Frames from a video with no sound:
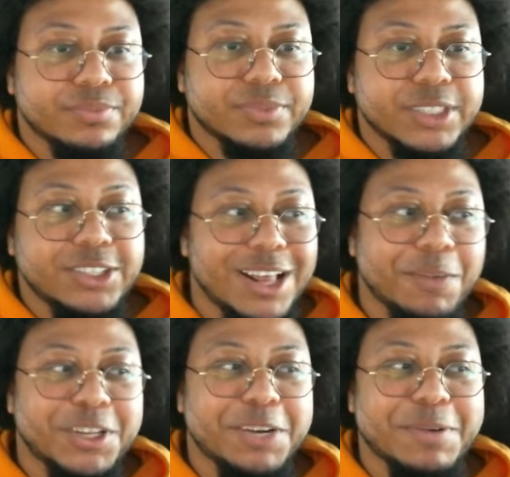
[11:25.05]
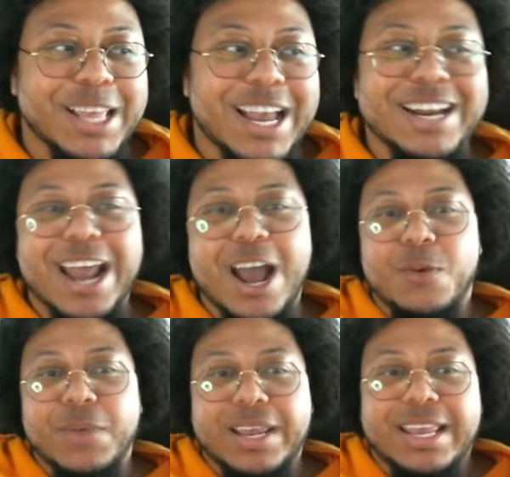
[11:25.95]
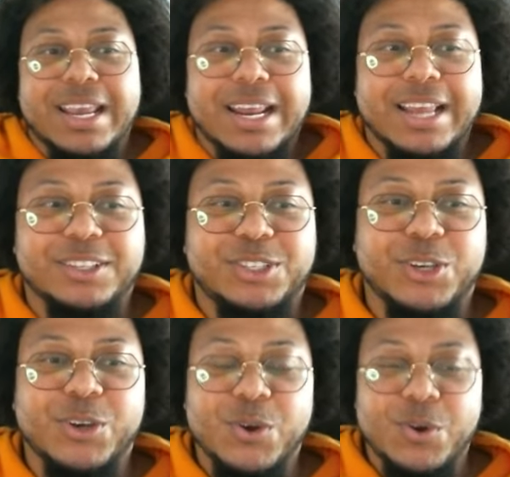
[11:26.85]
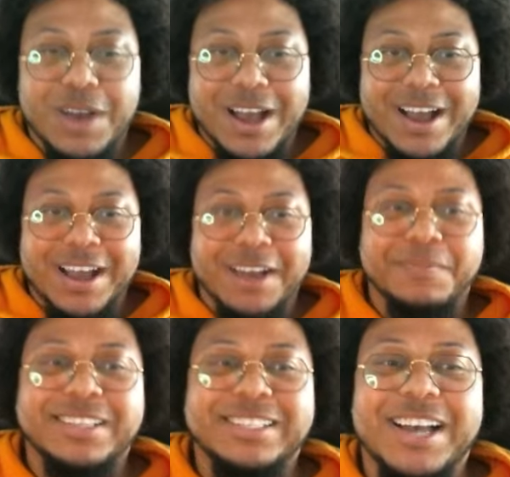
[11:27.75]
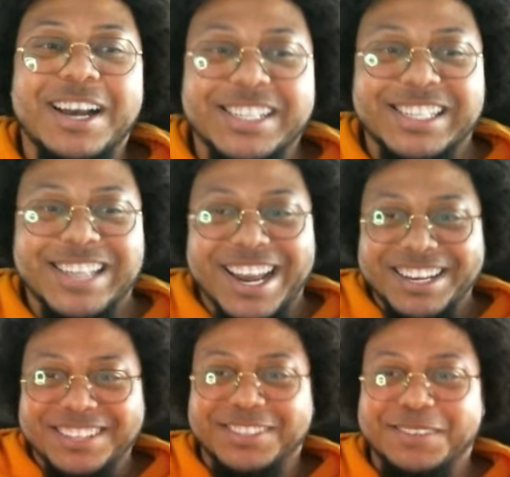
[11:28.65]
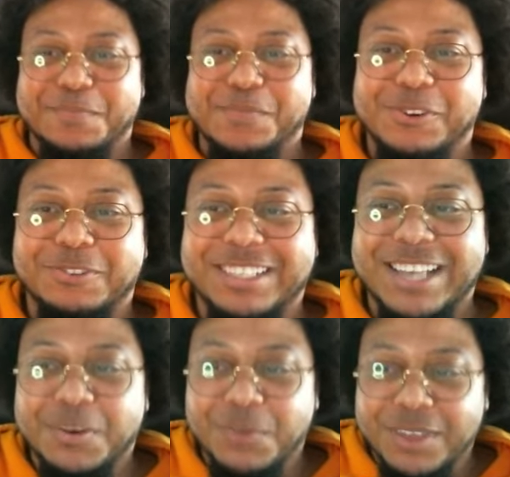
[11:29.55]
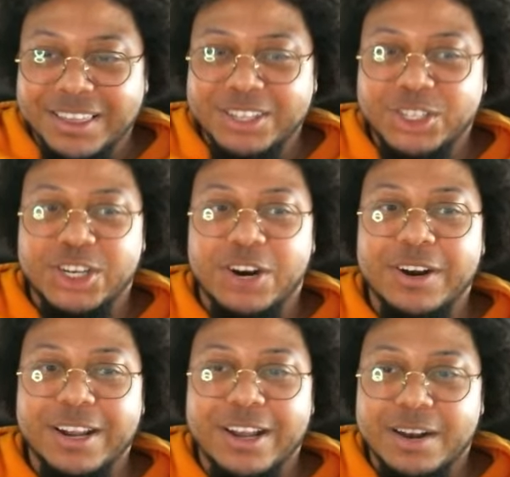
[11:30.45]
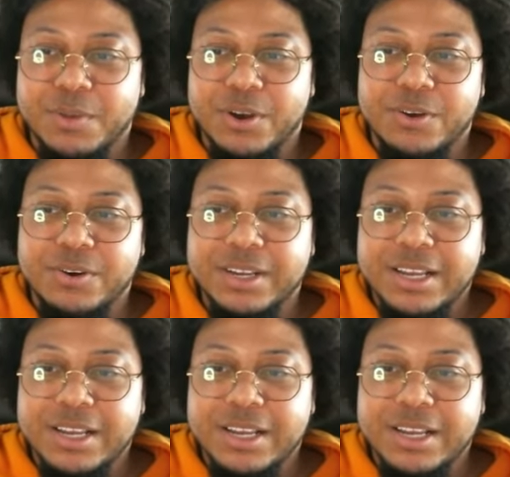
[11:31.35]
so now we talk about that. Now we can get into Sasuke's moveset with the Sharingan mode.